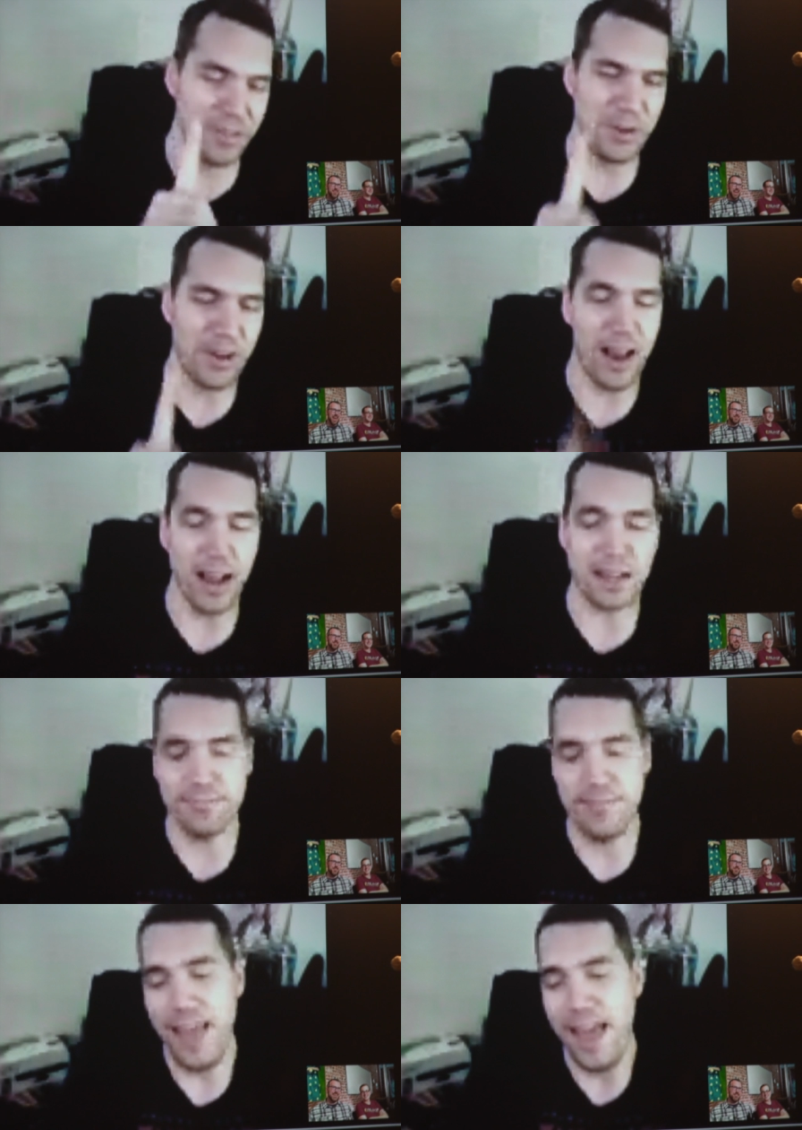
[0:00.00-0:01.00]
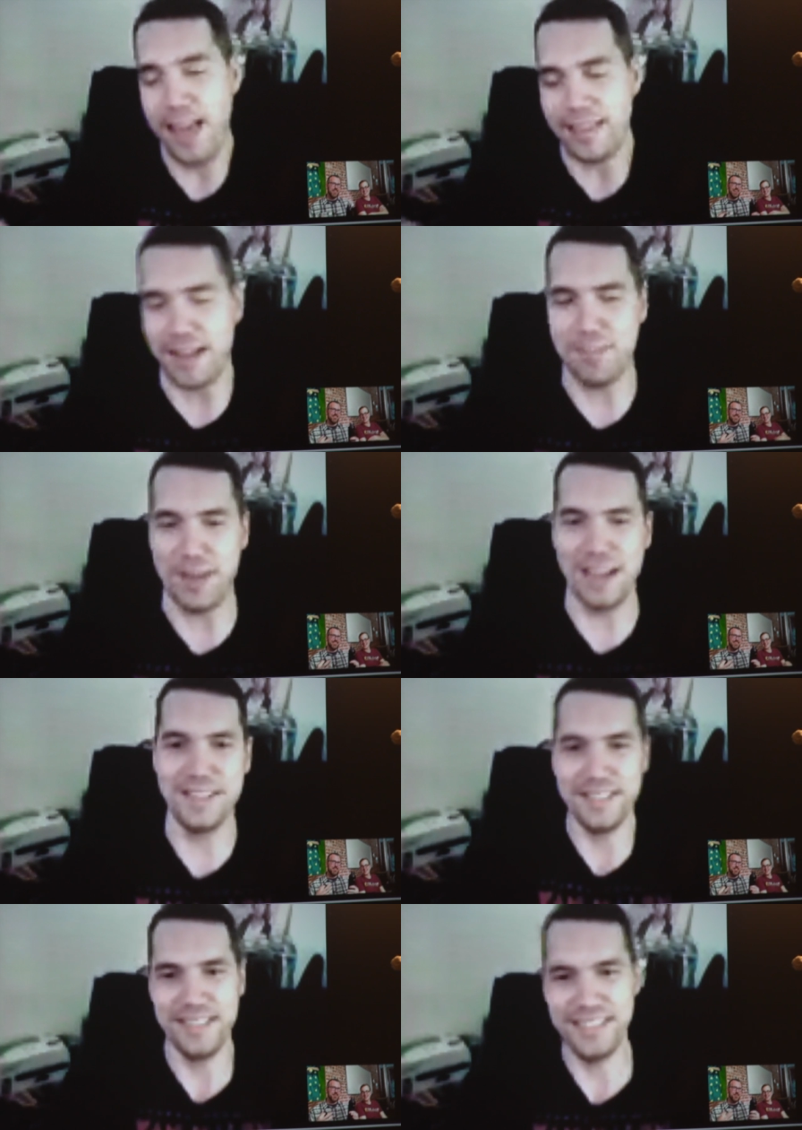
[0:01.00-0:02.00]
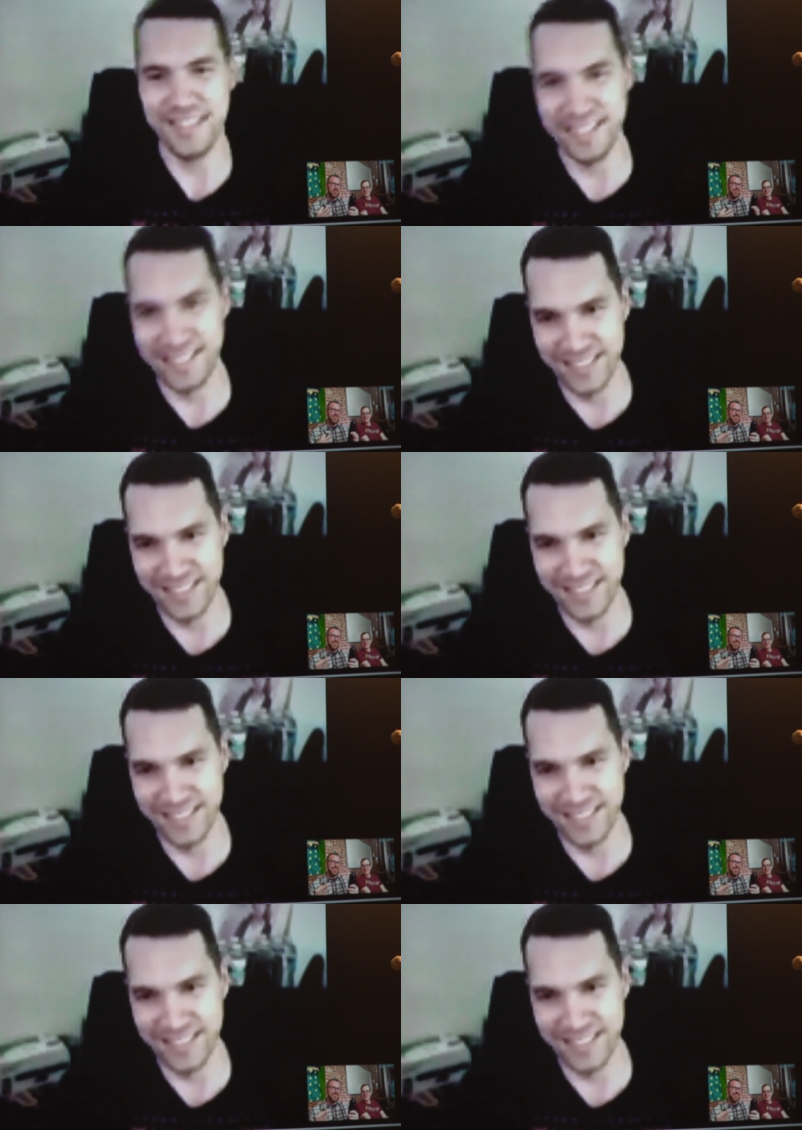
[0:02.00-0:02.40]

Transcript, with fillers: them, yeah, you're kind of like, we definitely Damn. have to sift through,